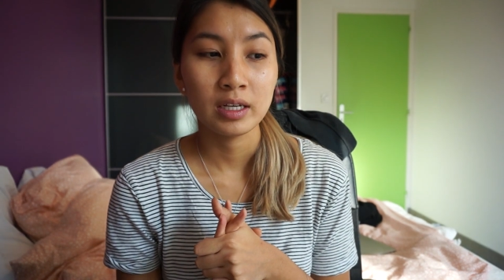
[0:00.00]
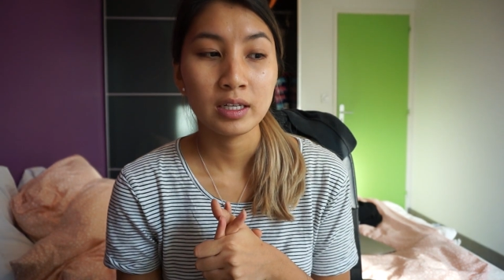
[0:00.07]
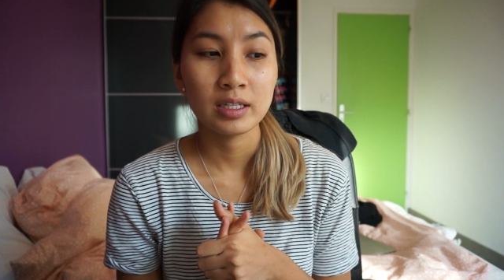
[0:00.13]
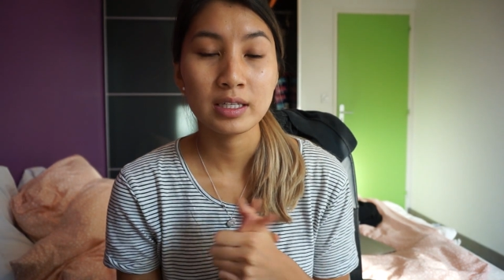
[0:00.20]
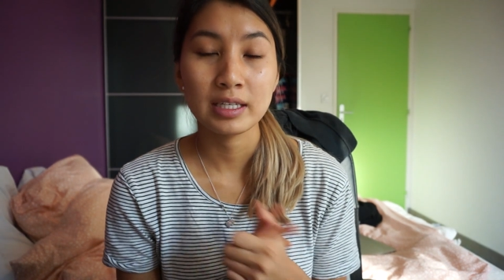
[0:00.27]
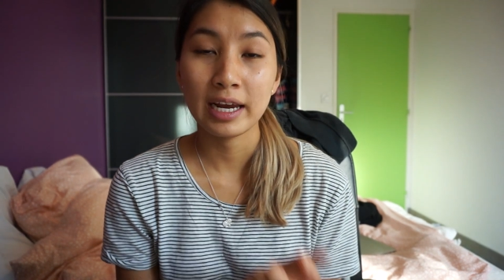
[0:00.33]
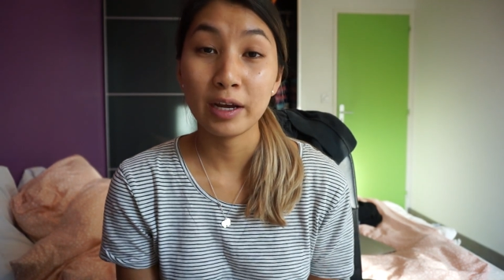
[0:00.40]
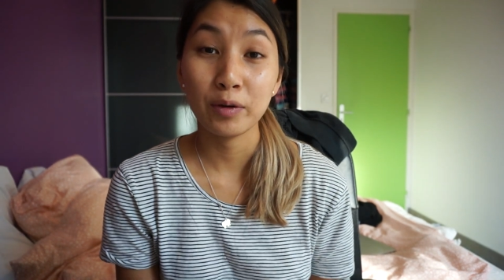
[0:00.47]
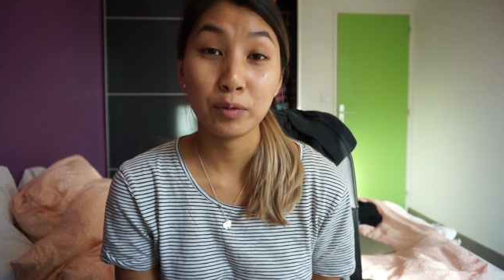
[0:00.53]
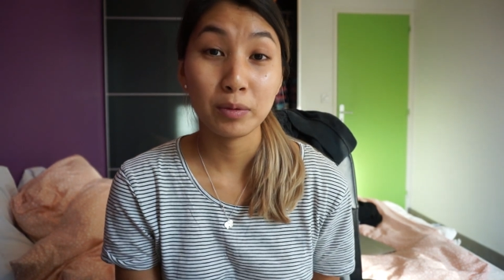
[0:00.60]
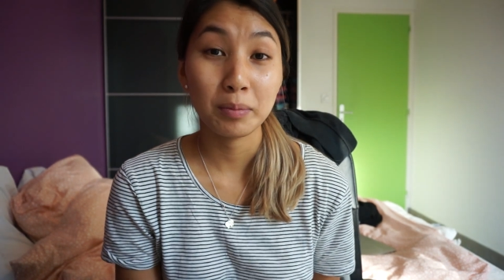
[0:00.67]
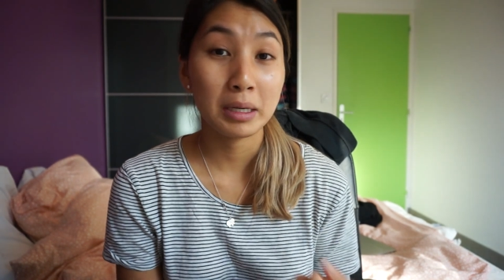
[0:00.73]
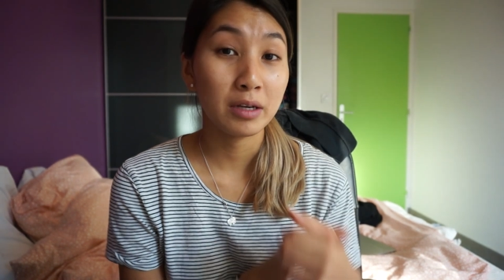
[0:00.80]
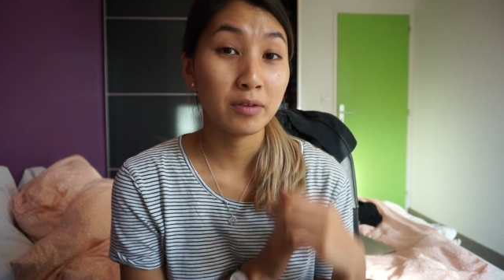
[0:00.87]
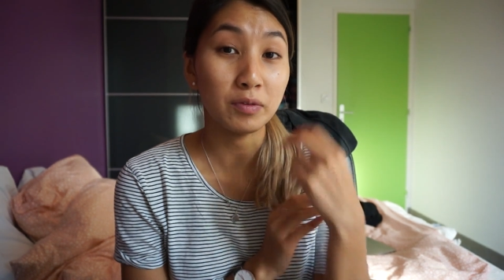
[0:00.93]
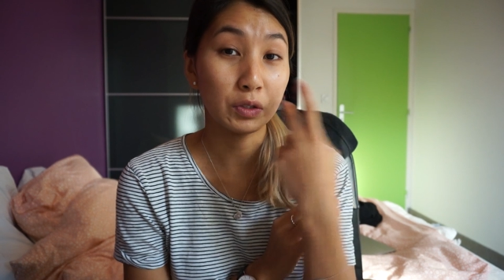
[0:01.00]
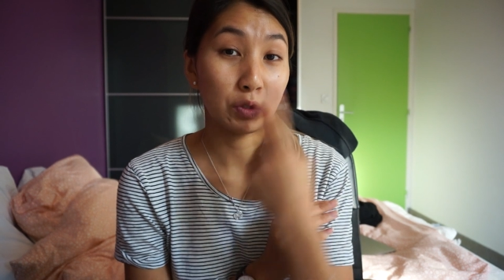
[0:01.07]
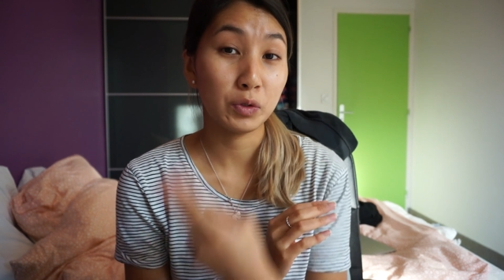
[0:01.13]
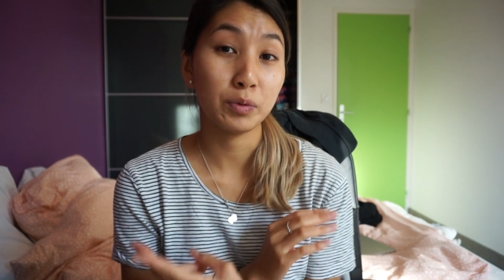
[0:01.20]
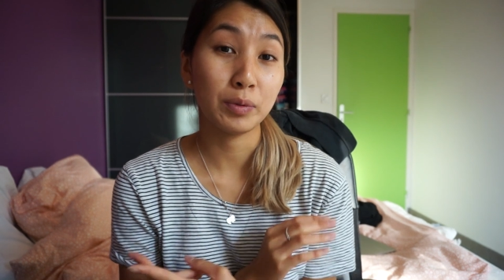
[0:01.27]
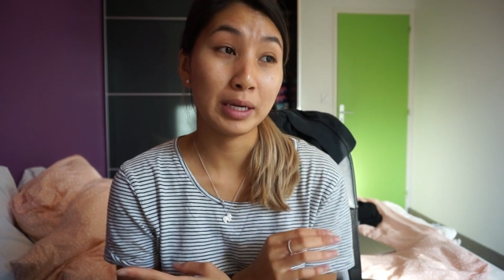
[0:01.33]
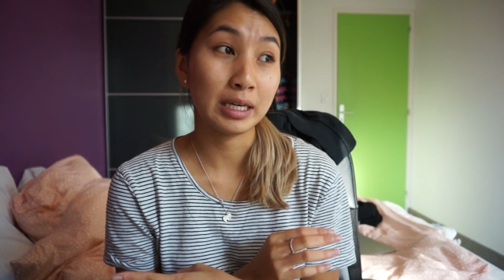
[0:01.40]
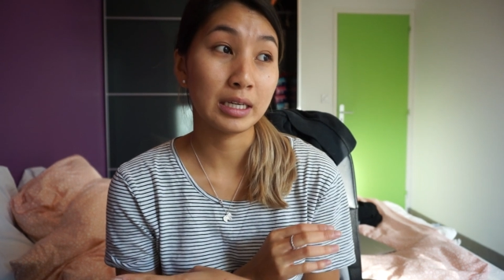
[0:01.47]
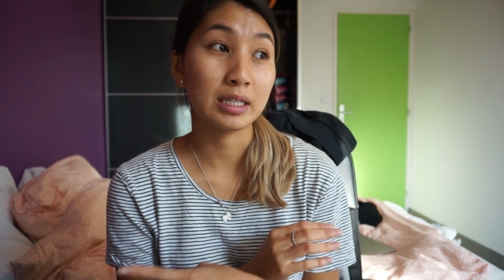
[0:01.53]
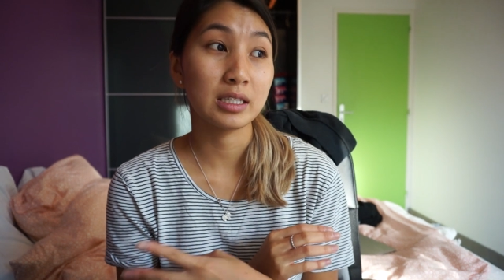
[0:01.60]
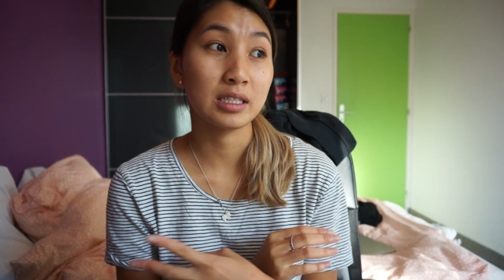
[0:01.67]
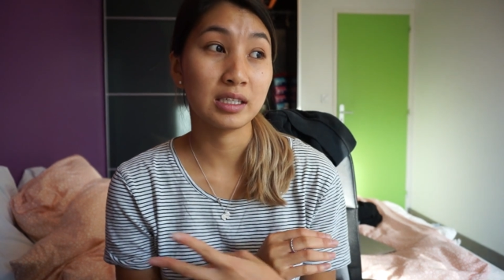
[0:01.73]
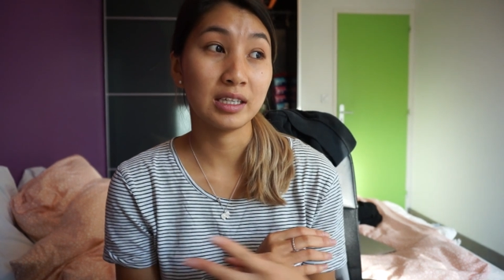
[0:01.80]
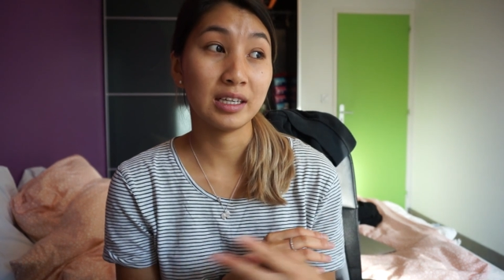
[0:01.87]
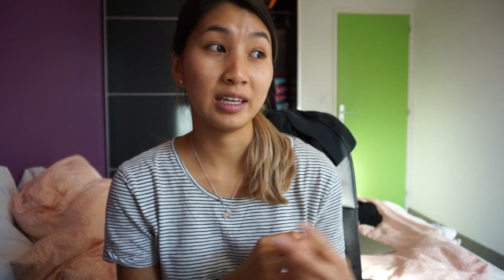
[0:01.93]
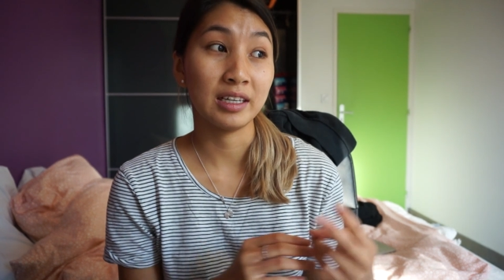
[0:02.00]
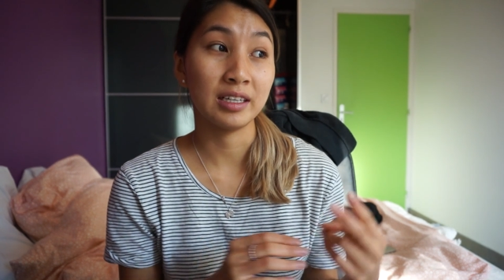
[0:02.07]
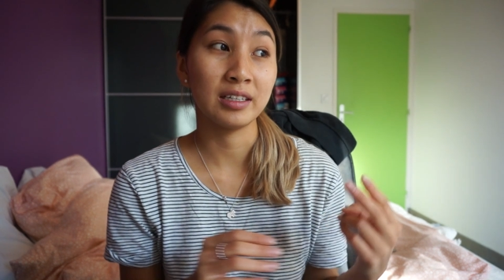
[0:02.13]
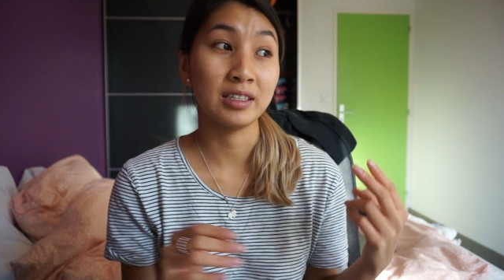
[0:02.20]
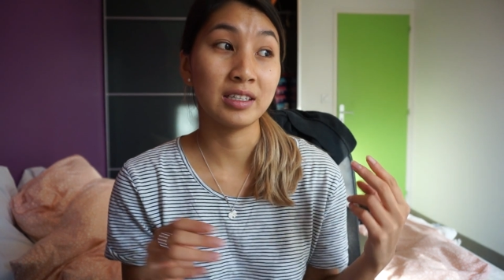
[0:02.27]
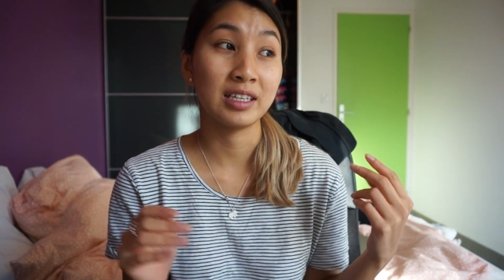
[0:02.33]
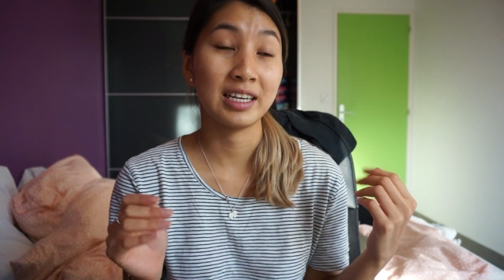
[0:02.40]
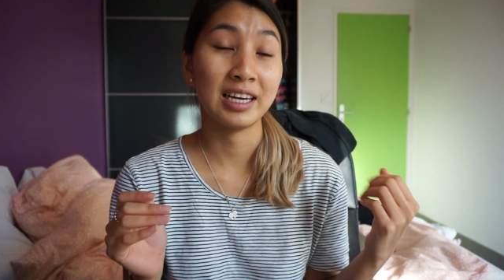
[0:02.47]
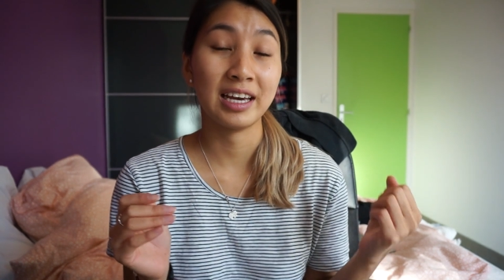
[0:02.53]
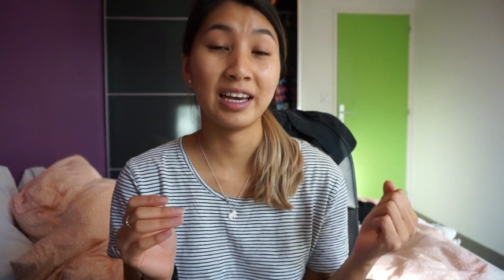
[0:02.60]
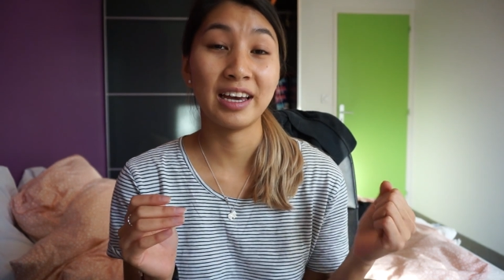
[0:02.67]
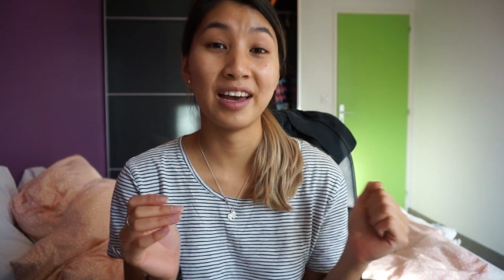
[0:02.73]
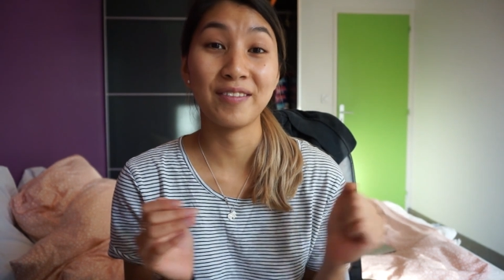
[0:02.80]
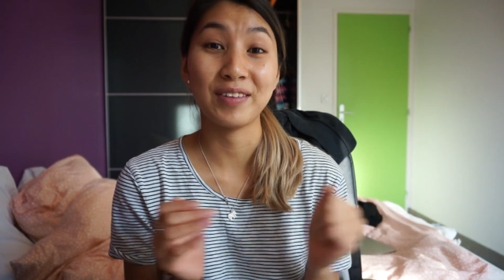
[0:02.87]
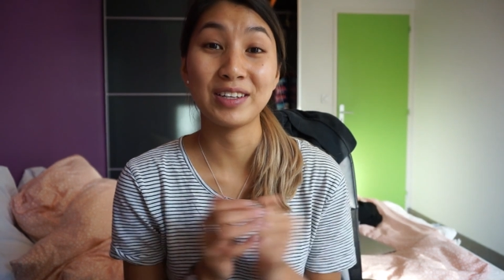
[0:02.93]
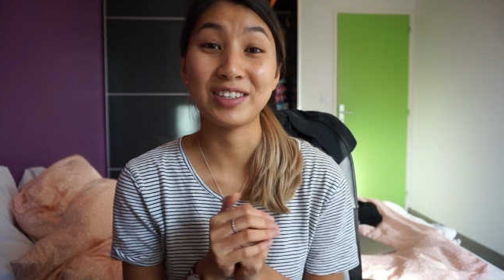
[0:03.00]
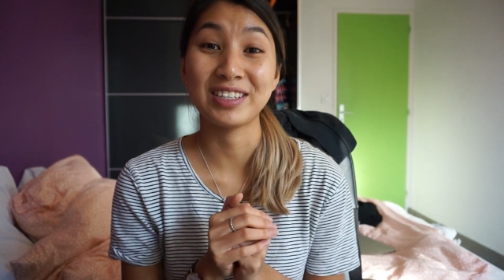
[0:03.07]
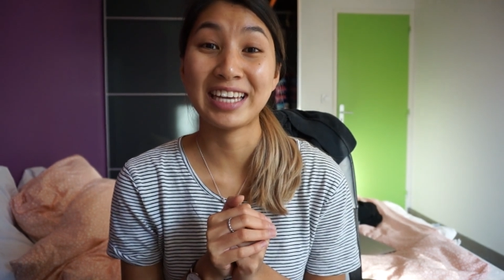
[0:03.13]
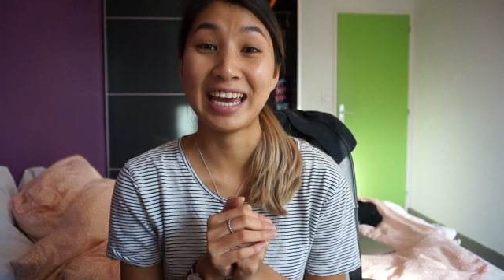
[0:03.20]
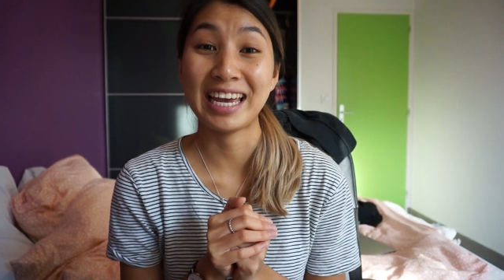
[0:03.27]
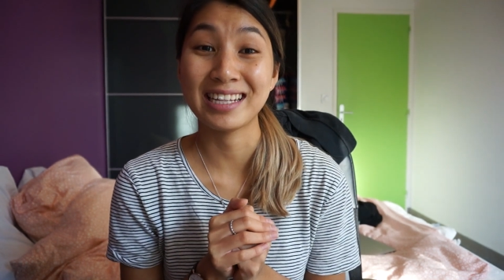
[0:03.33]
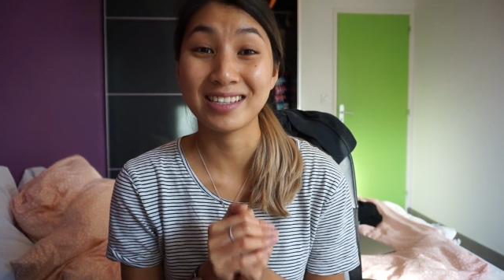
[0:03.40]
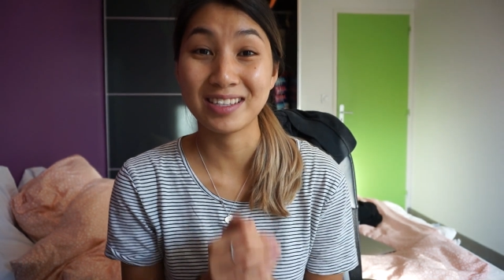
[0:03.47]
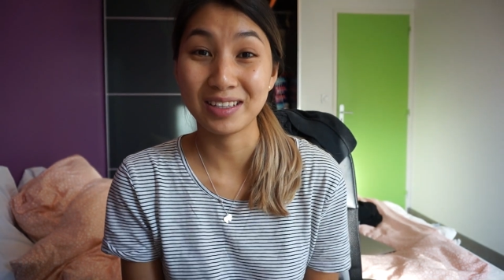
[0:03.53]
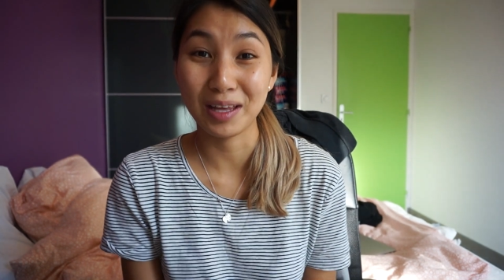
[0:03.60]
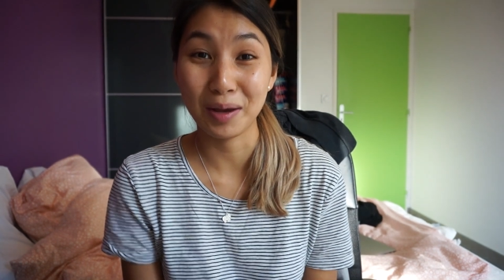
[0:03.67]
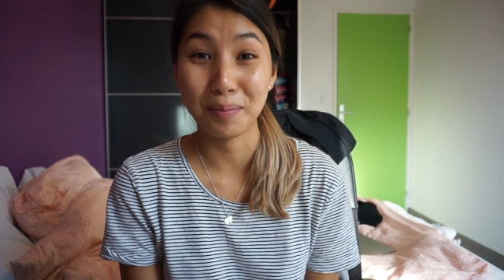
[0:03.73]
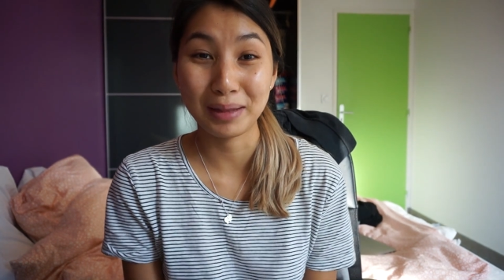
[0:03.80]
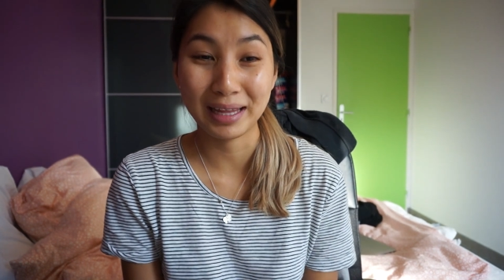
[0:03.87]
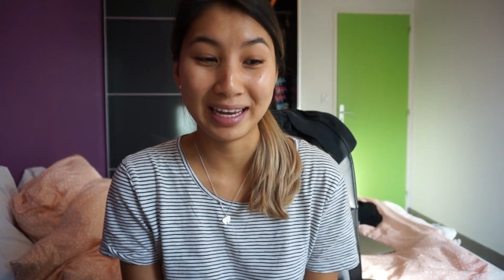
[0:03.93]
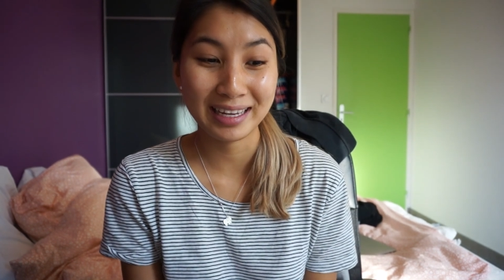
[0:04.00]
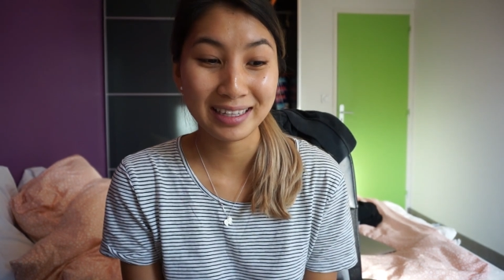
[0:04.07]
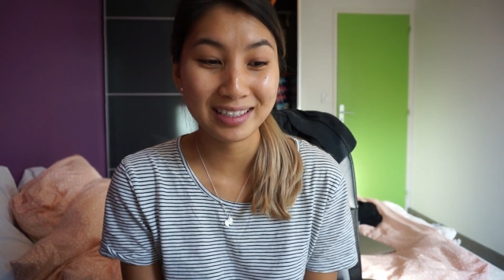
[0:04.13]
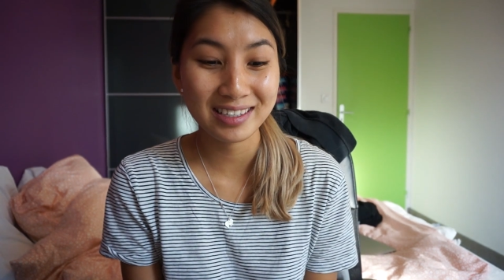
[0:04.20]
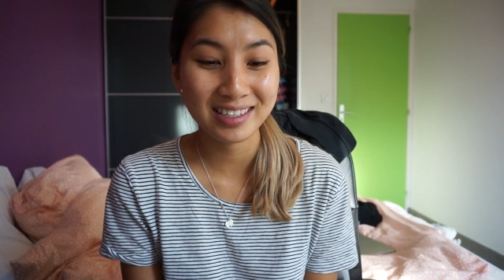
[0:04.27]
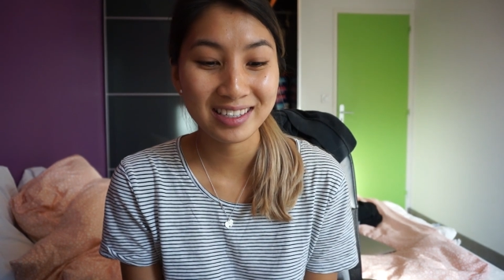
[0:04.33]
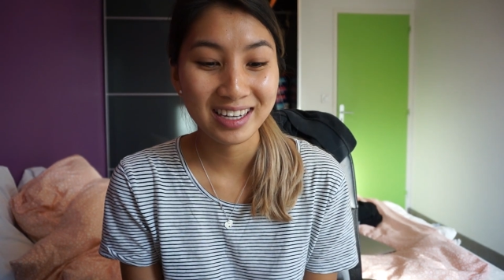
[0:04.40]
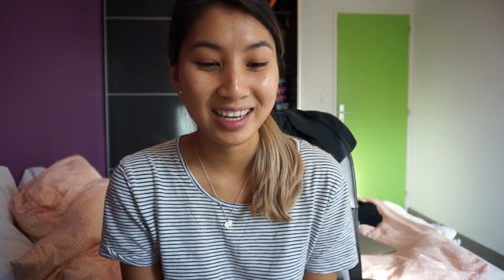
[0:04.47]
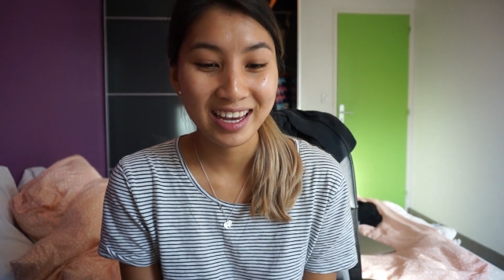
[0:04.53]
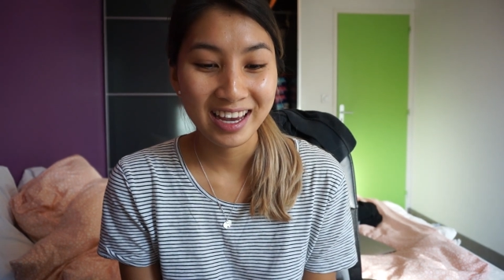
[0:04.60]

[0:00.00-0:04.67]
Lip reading: staying with me for 2 weeks and having to cancel our plans,